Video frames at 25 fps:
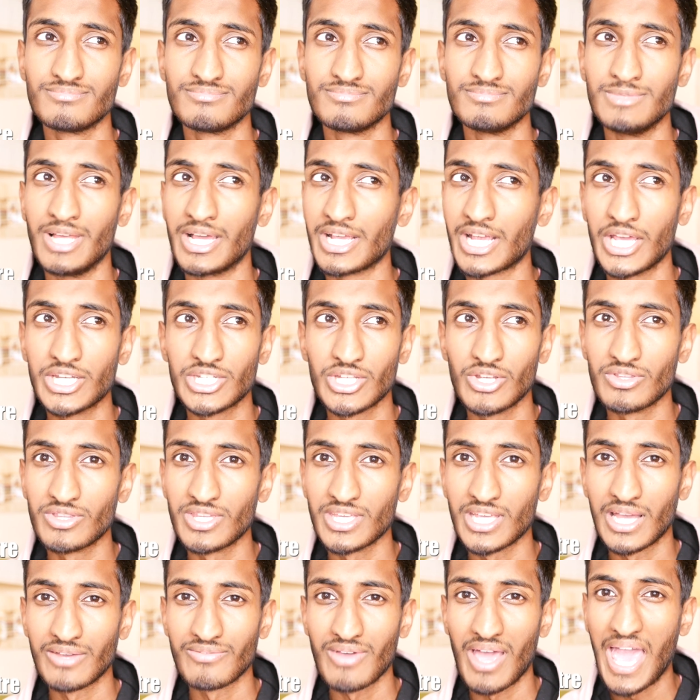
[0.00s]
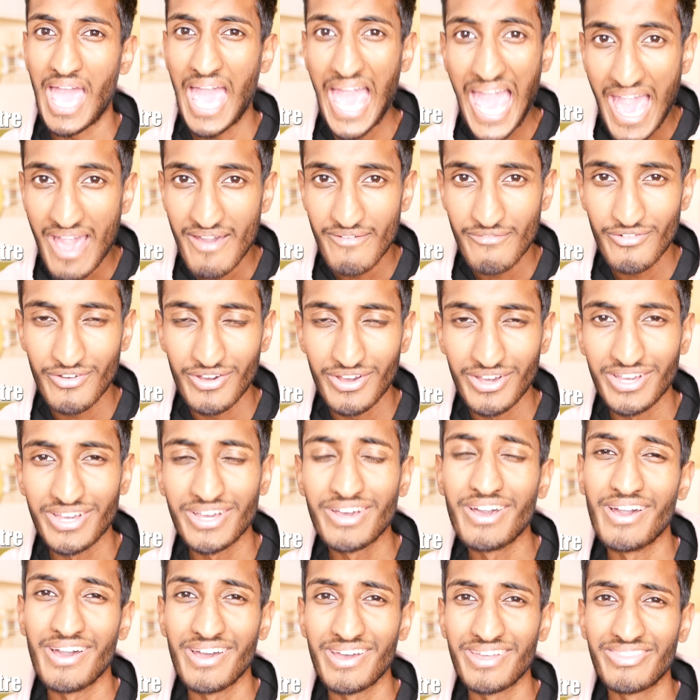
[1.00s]
Like, I don't think I've ever
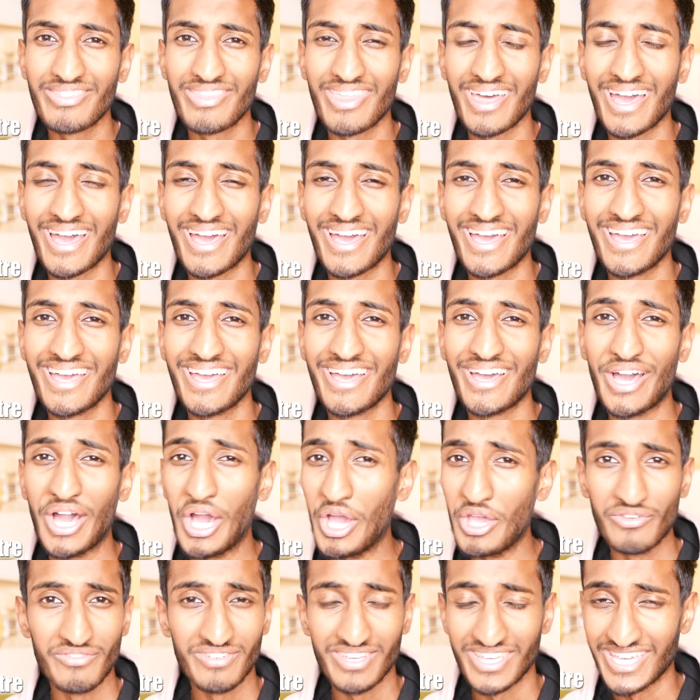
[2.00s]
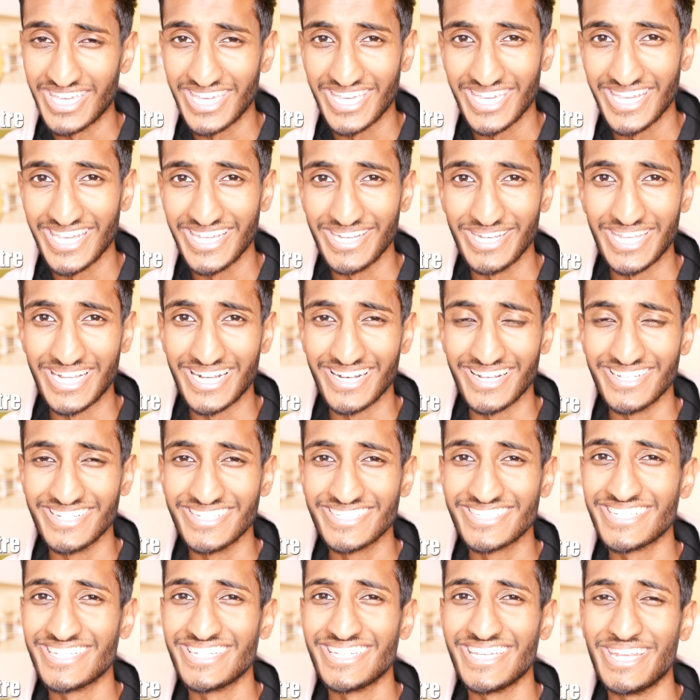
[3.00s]
heard that over here in
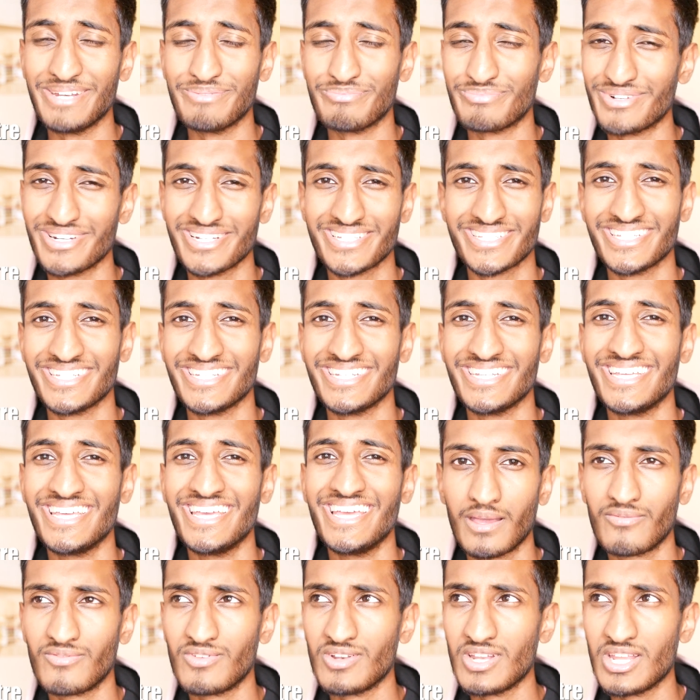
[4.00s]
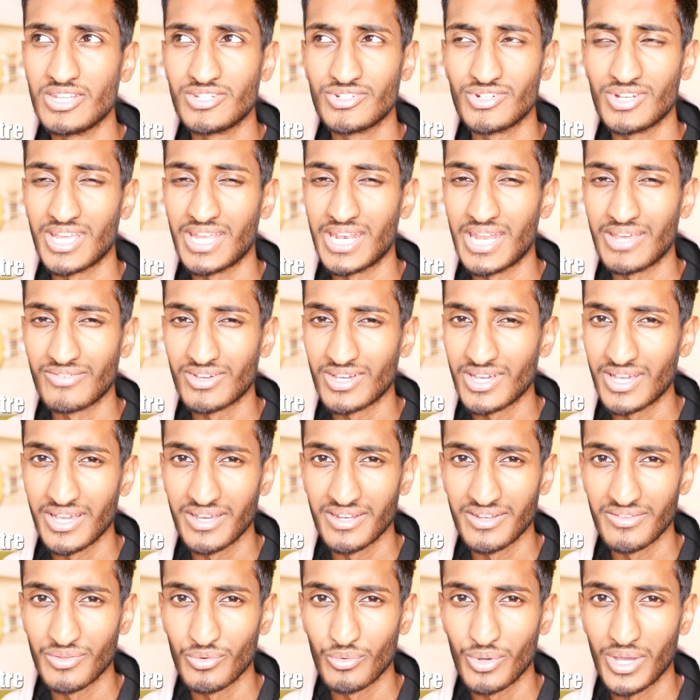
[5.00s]
England, in Britain. Literally had never
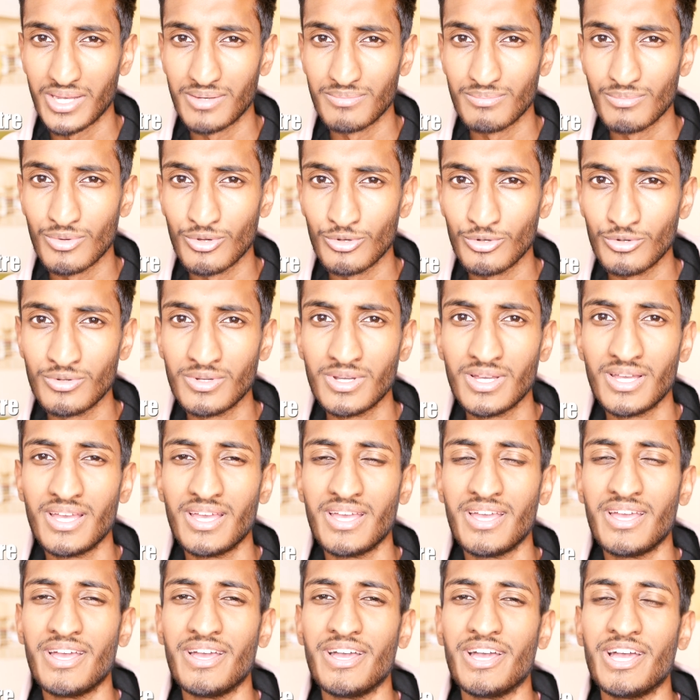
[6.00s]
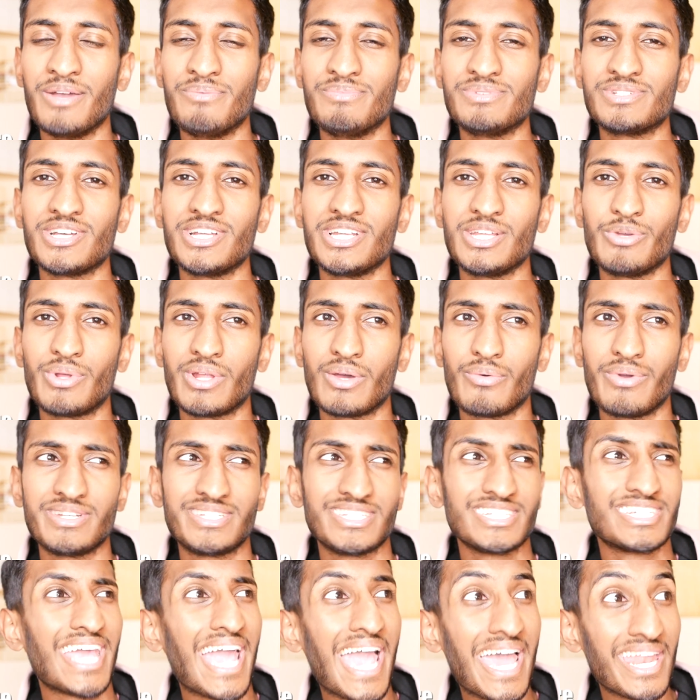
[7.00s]
heard of the word mall. It's only when I went
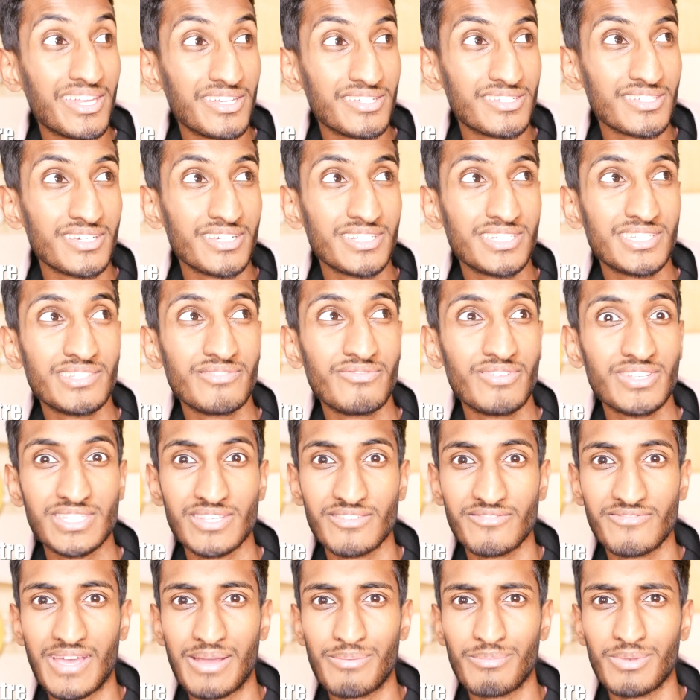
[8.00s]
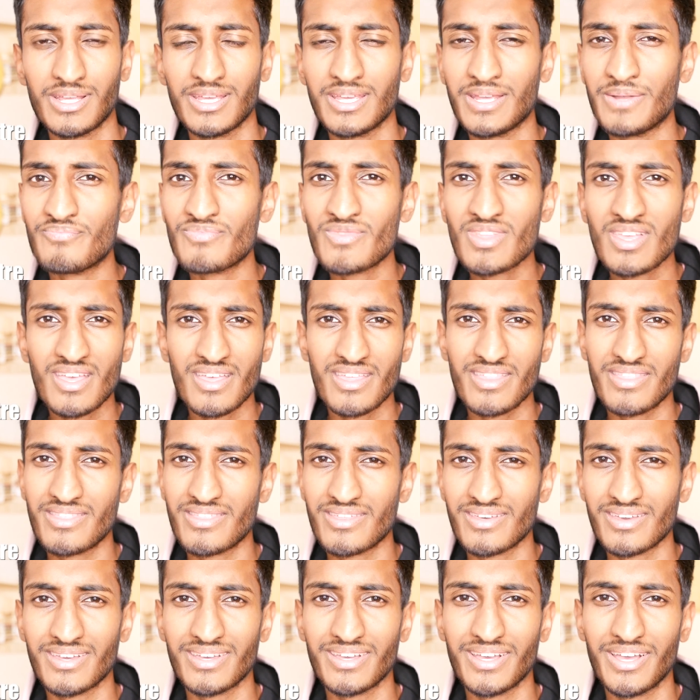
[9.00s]
to Canada to visit family
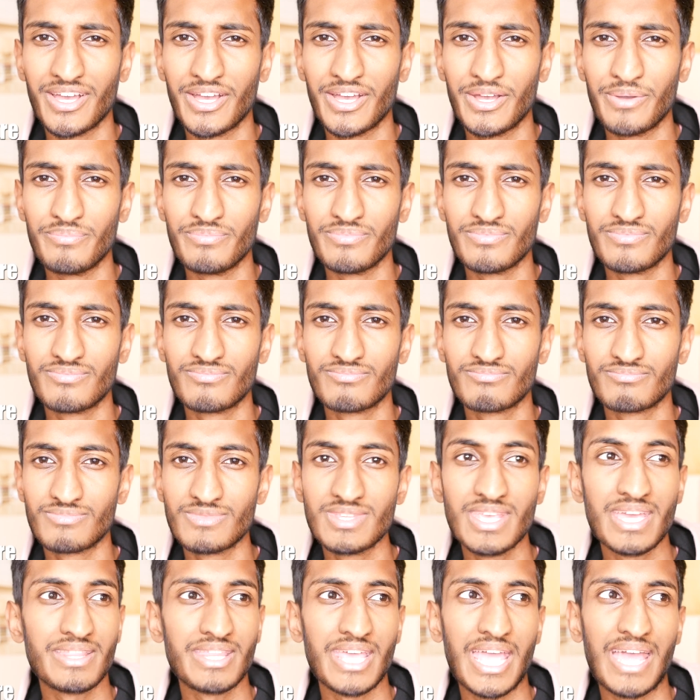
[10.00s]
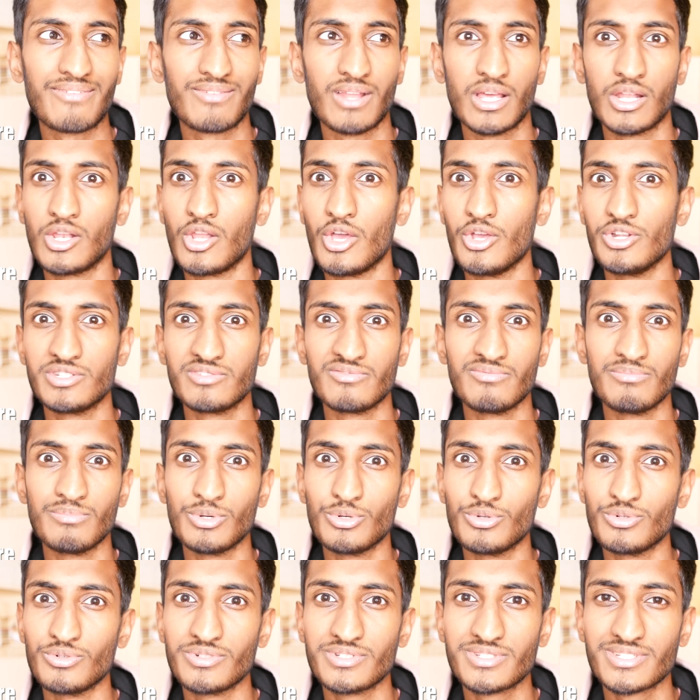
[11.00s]
that, yeah, they have like loads of
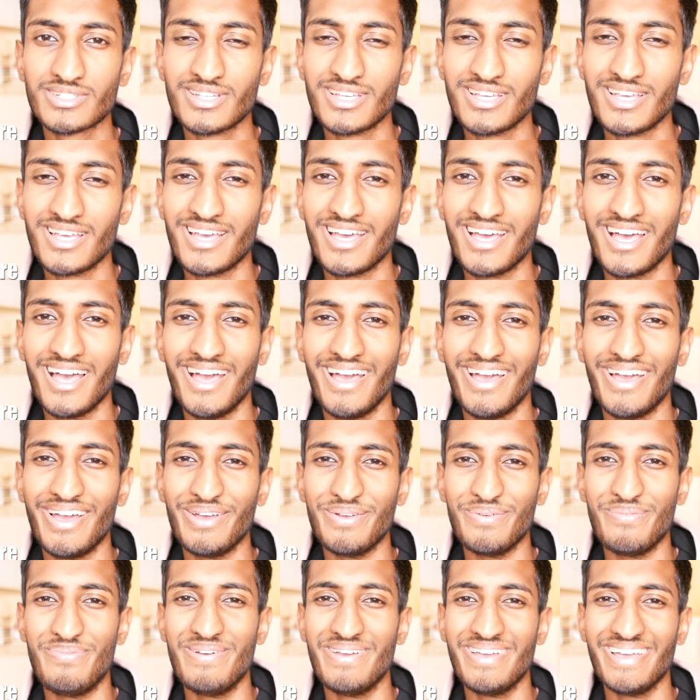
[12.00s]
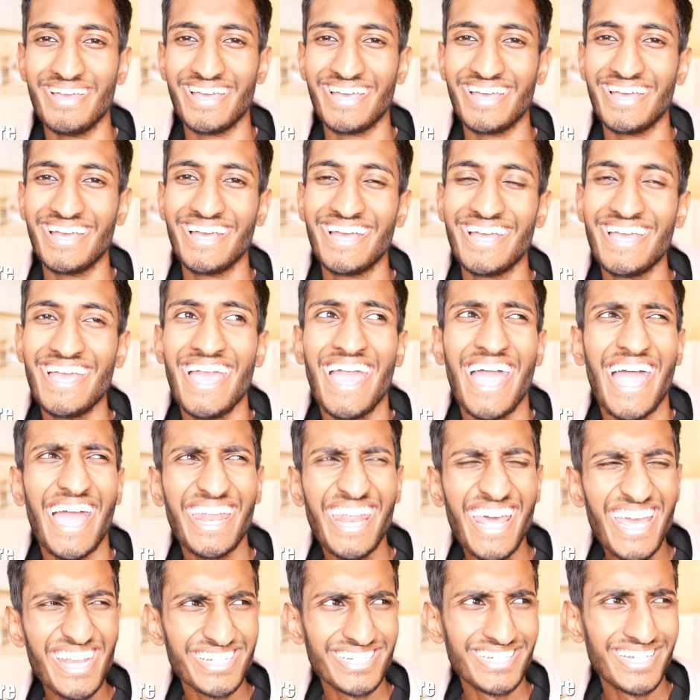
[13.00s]
malls. And
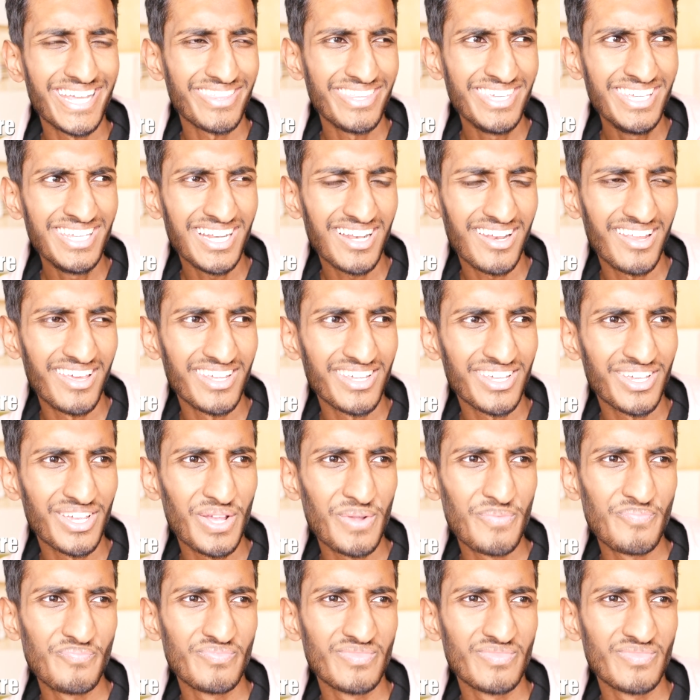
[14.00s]
actually, I think like